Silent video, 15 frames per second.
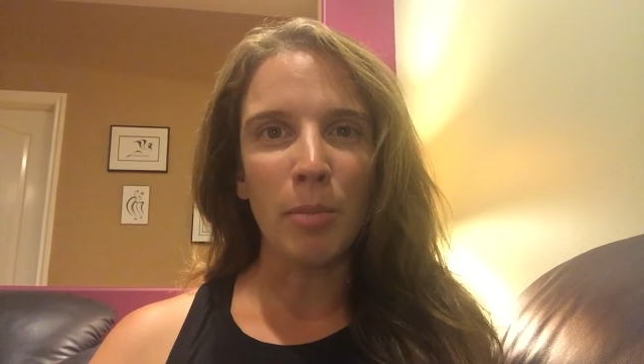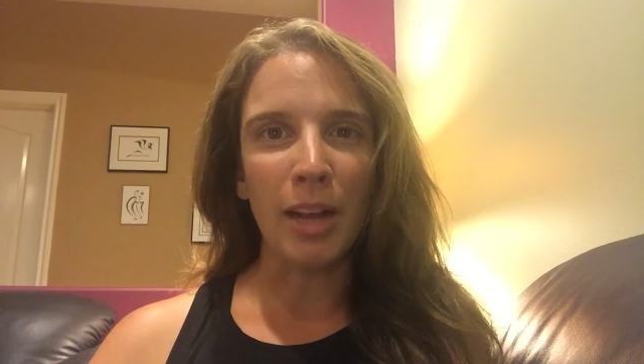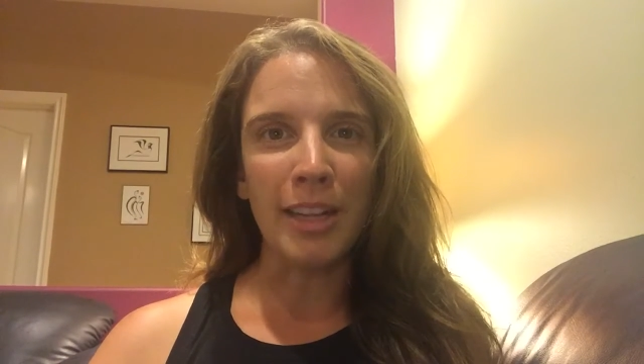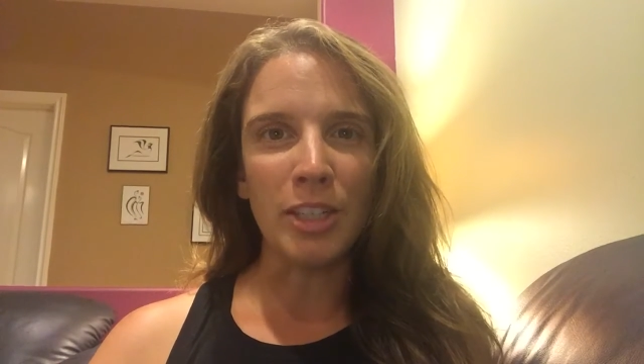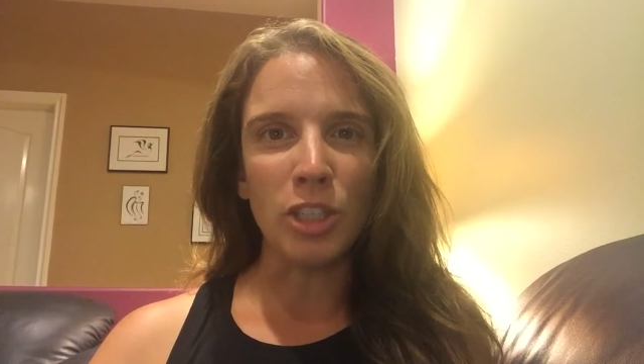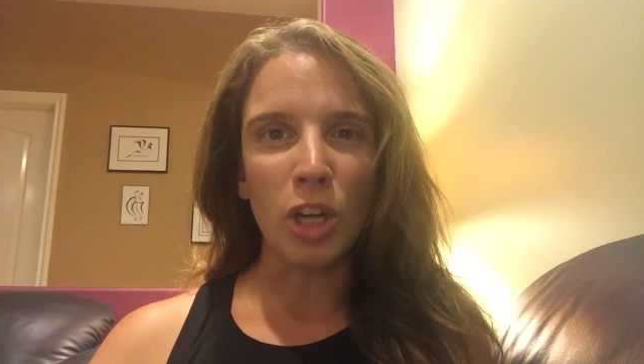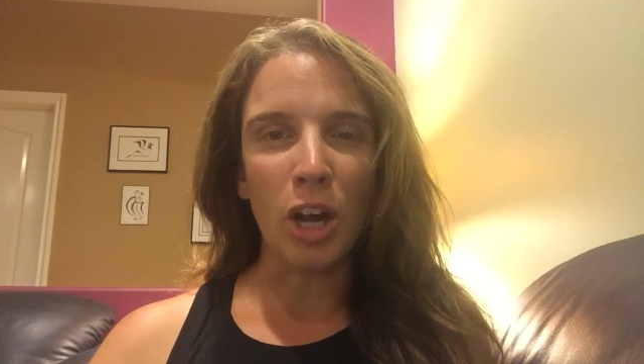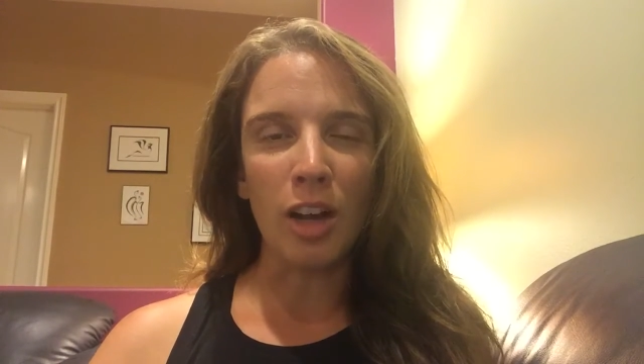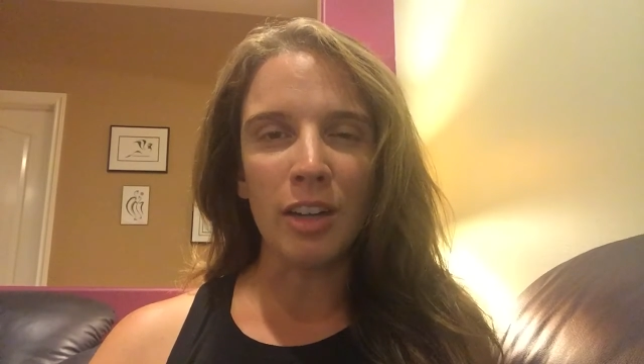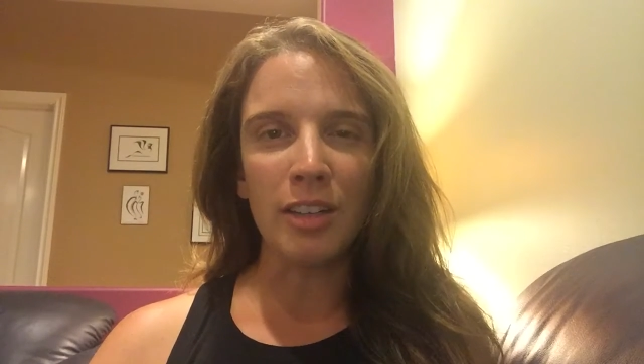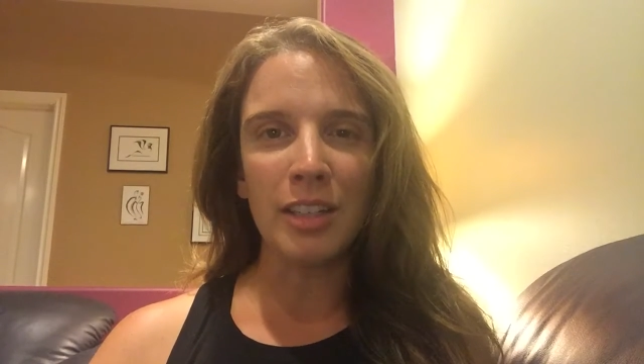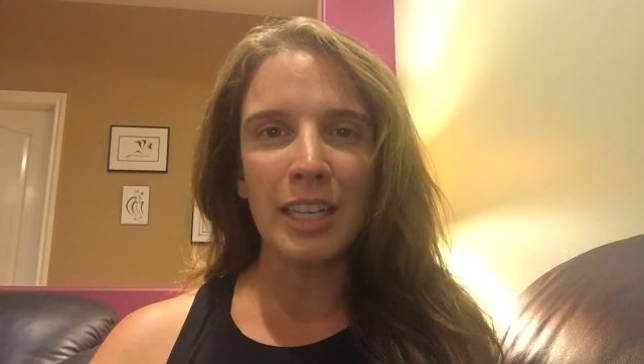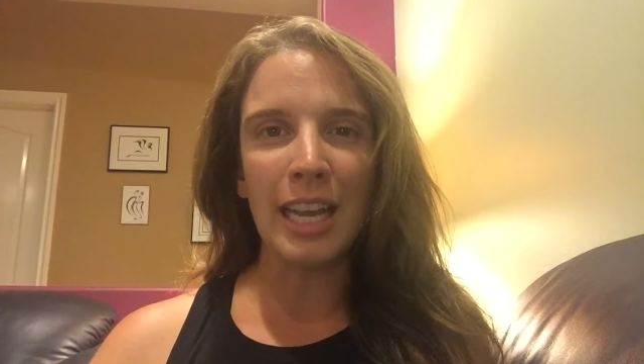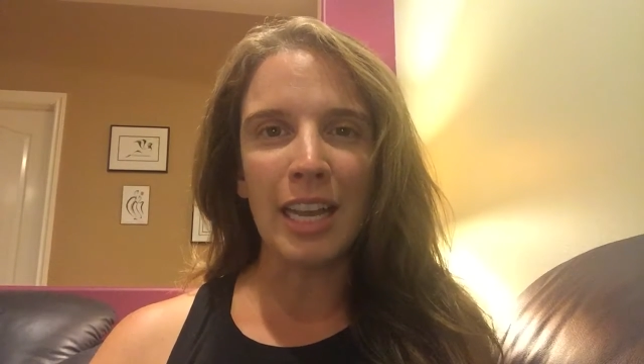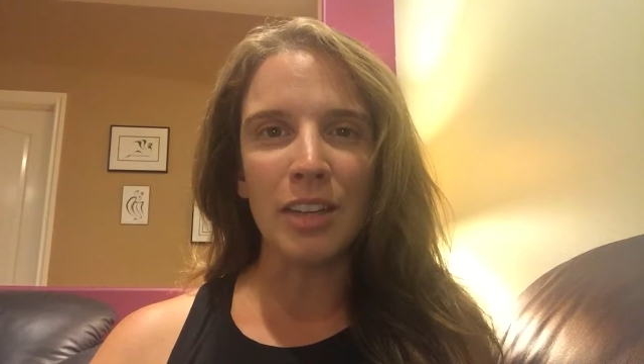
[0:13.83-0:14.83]
by
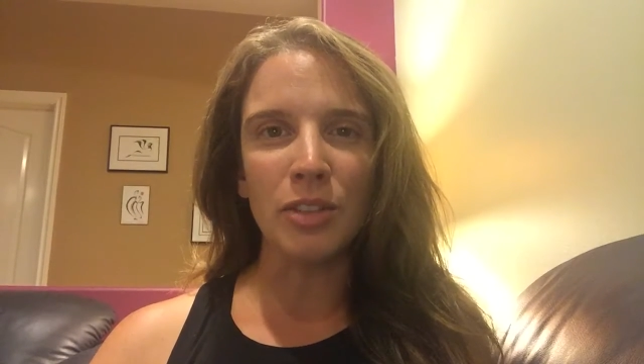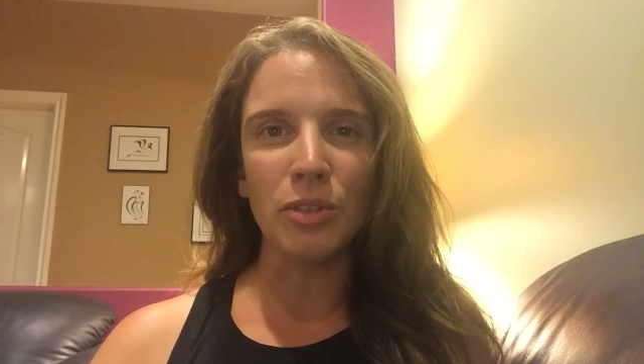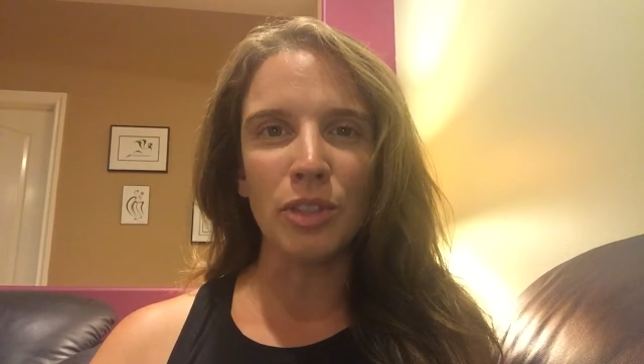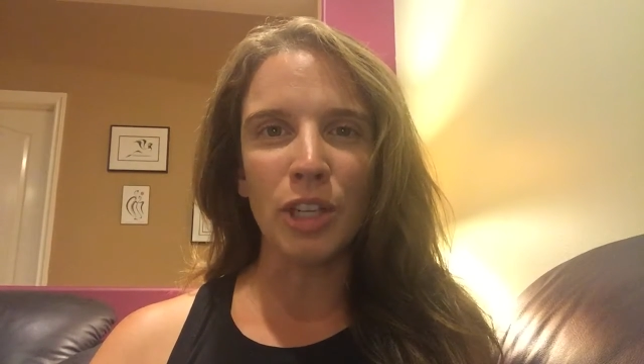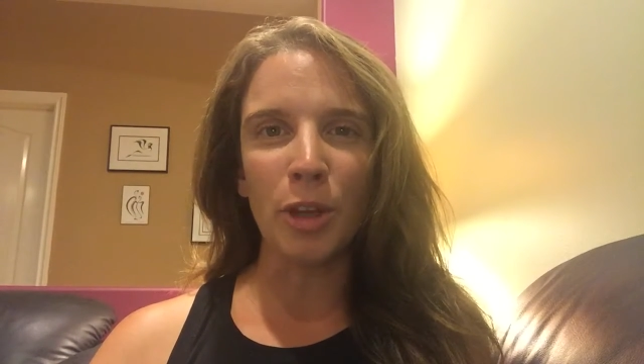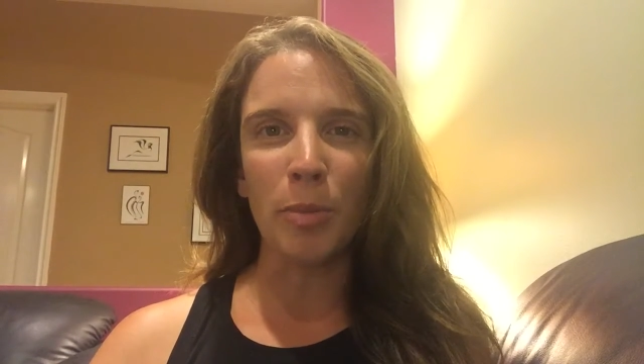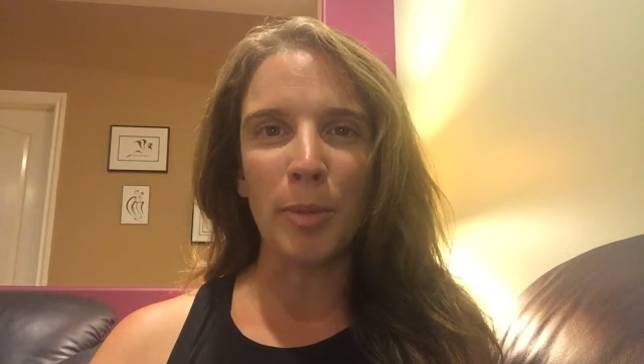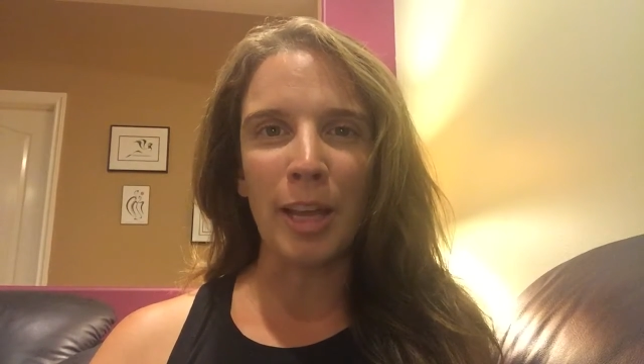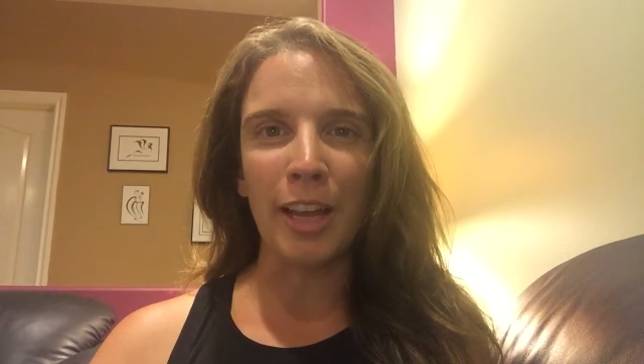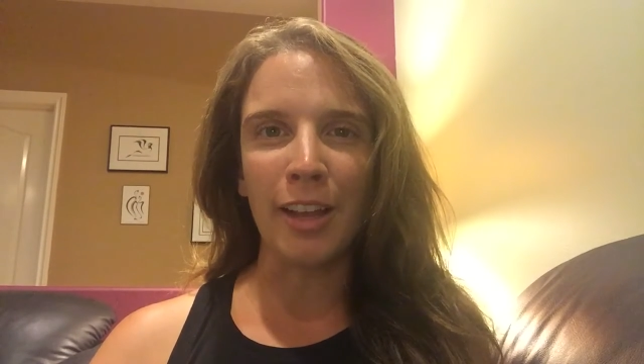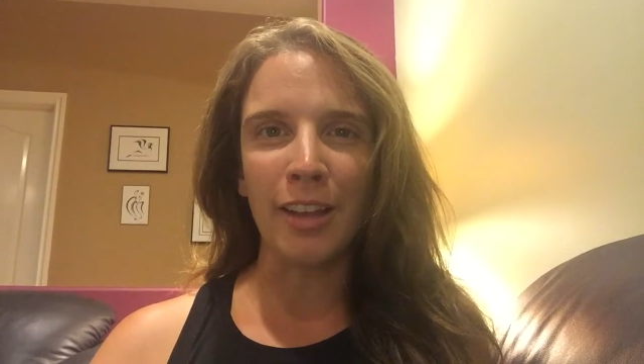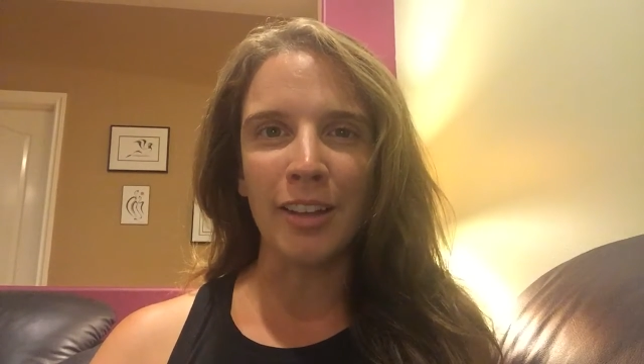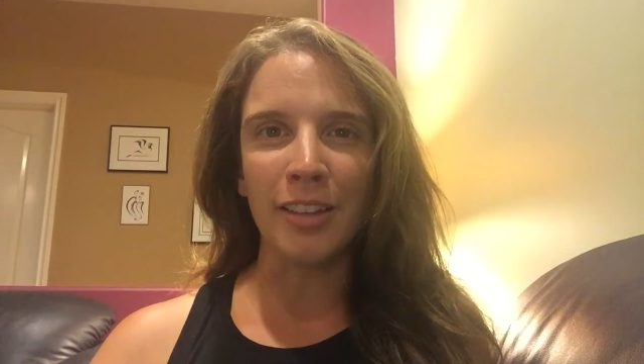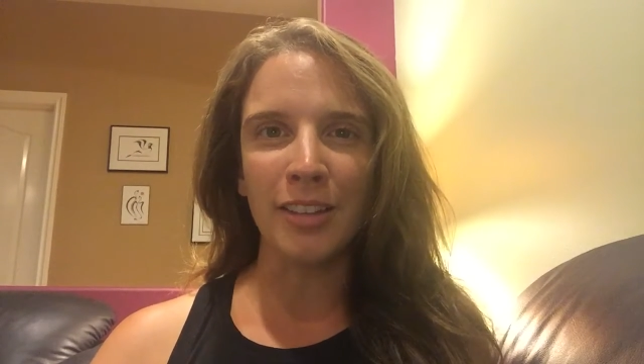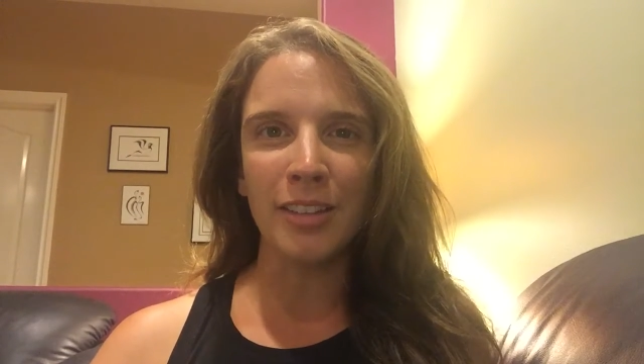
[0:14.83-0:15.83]
John Kendrick
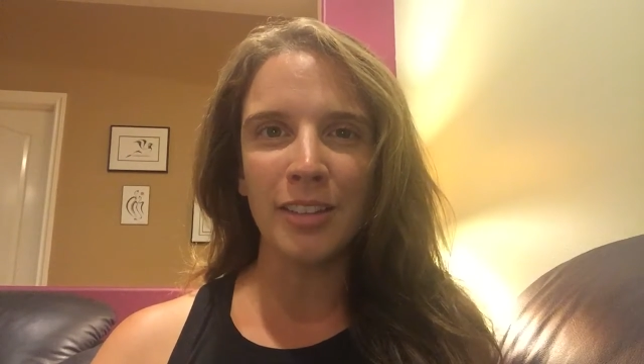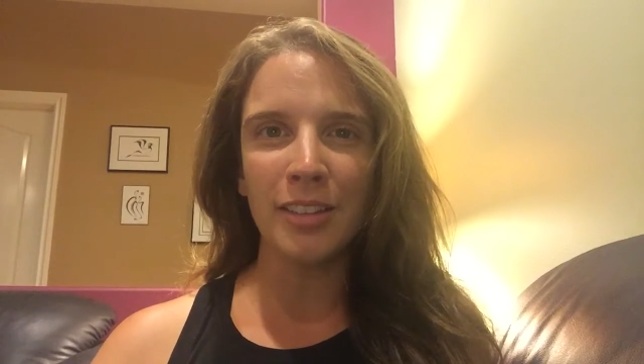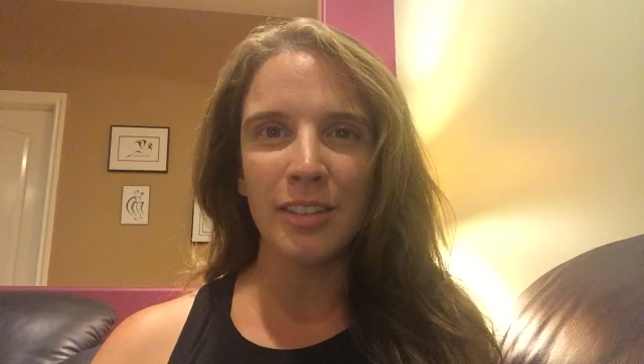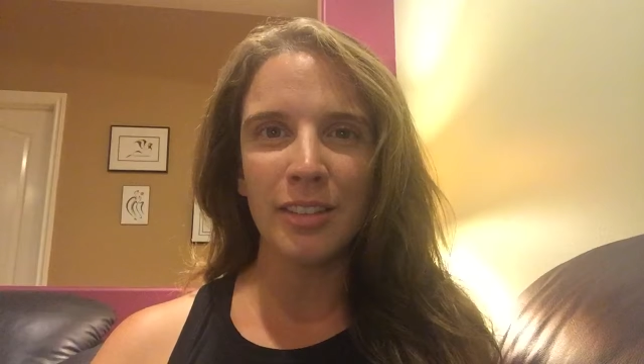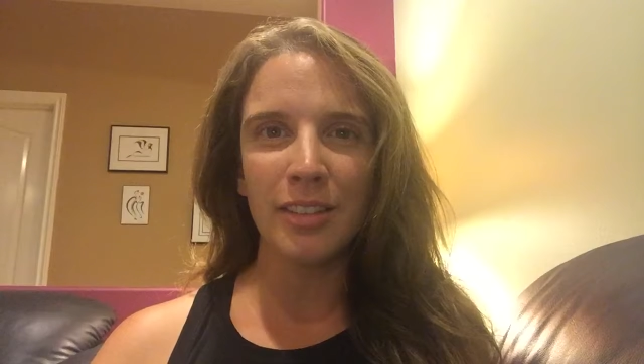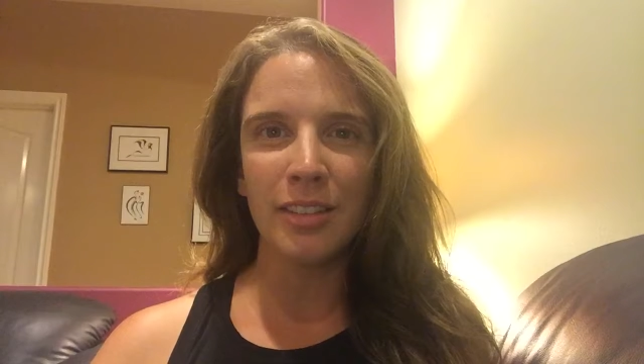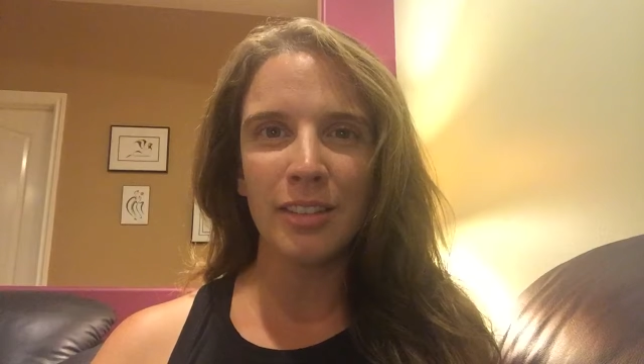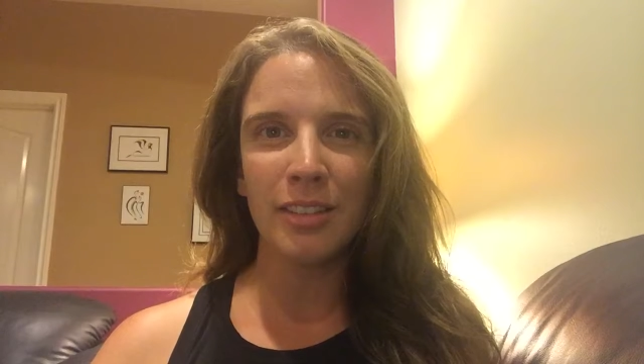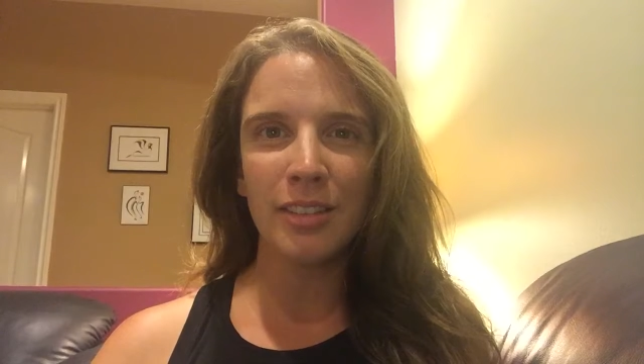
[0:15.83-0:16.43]
Bangs.